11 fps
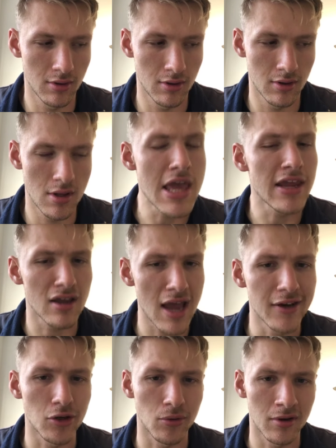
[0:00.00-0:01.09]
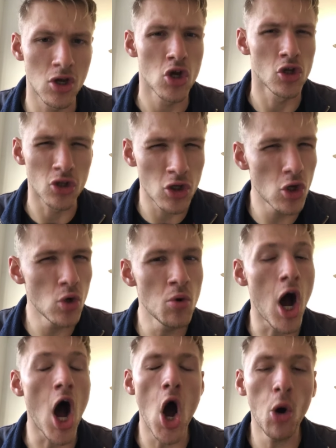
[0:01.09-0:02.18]
that you can do it. You
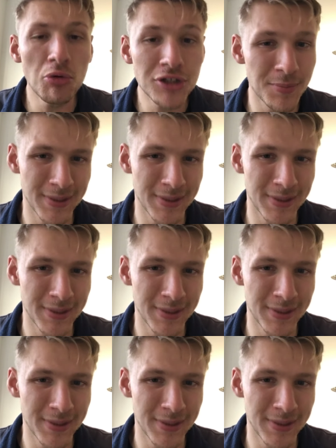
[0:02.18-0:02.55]
ultimately